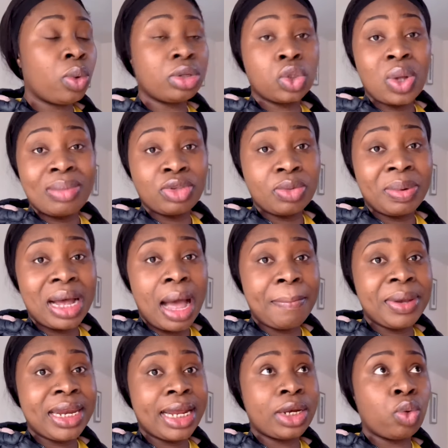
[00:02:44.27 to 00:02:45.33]
So, I'm super happy
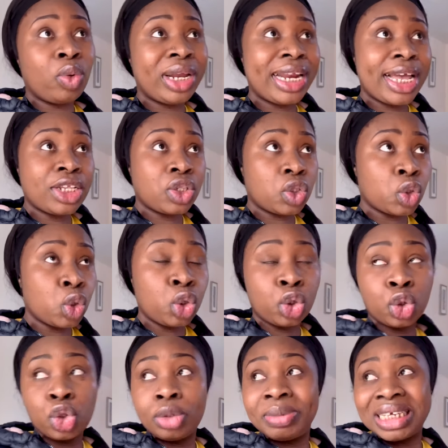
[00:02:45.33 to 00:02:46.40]
that the weather is so
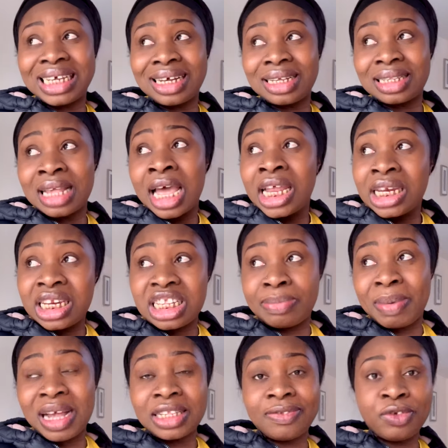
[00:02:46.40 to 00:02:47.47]
good because these
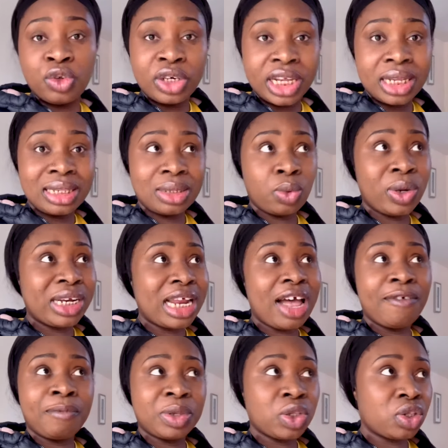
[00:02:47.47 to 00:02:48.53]
past few days, the weather has
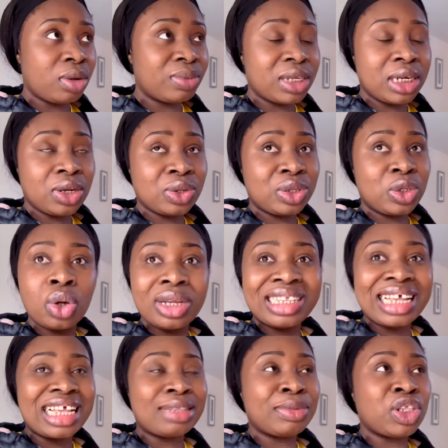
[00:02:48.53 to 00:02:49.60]
been something else. It
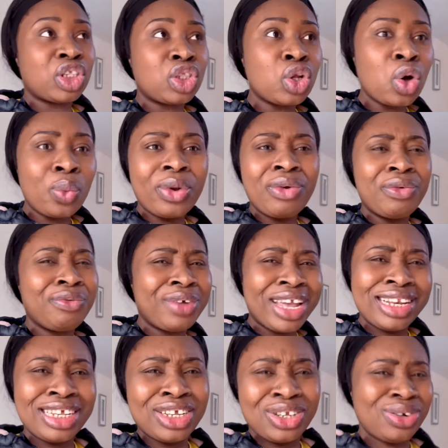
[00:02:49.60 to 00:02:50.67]
has been snowing,
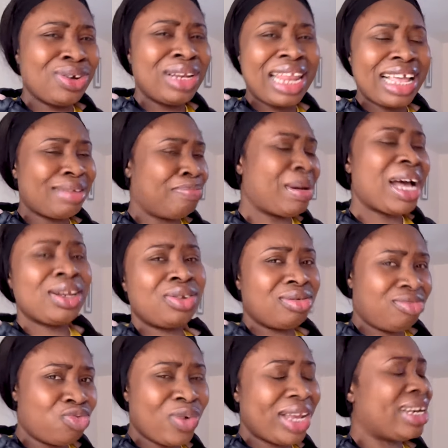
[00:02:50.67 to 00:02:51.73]
rainy, you know, like, bad
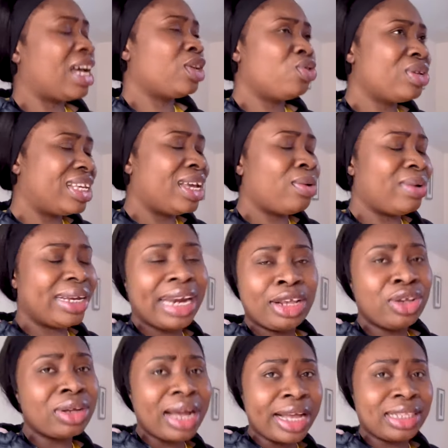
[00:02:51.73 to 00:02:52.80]
weather, UK weather. You
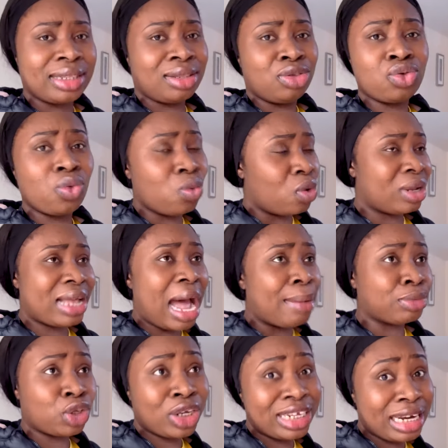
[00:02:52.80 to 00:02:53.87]
guys know what I'm
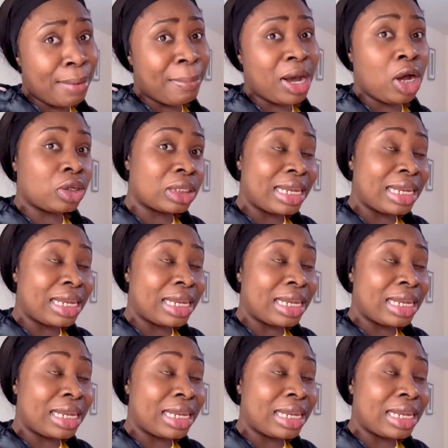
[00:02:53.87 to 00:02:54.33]
talking about.